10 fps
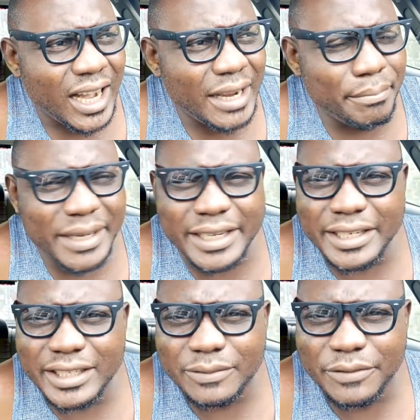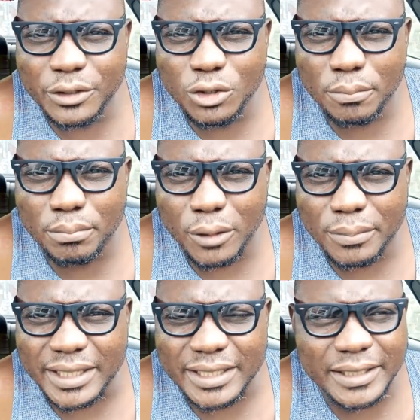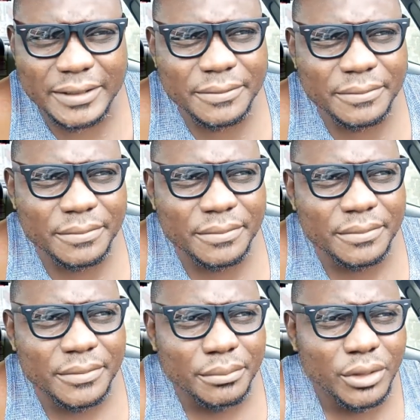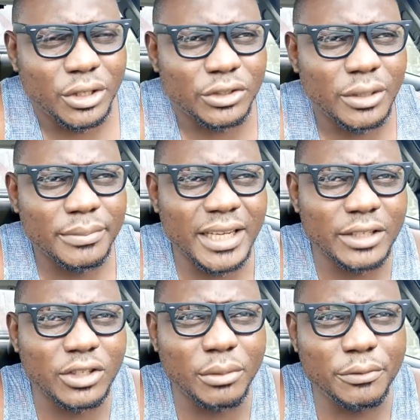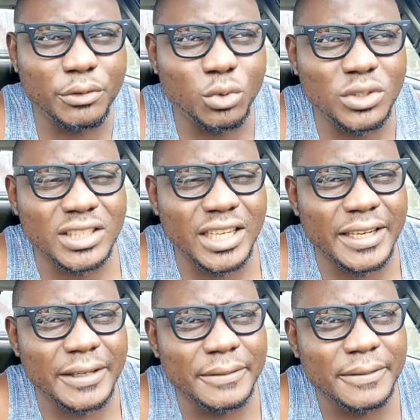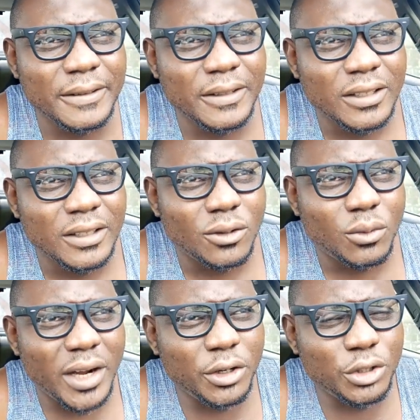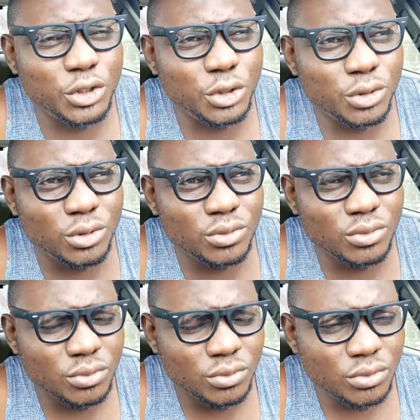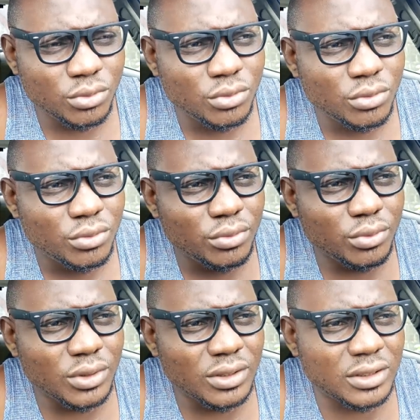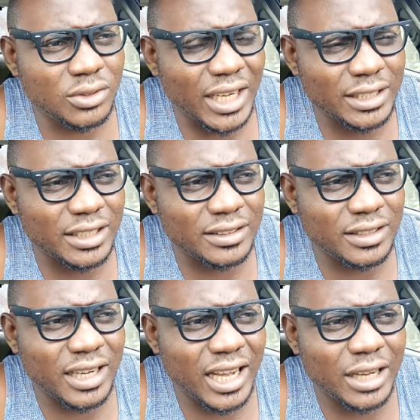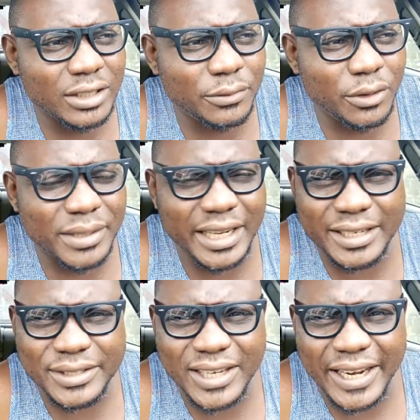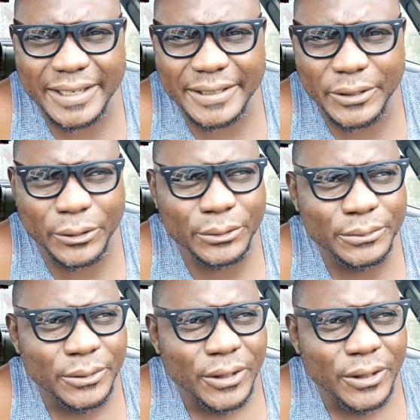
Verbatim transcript: I am making this video public because sometimes some of you will say, why don't you trash this thing out from the inside? No.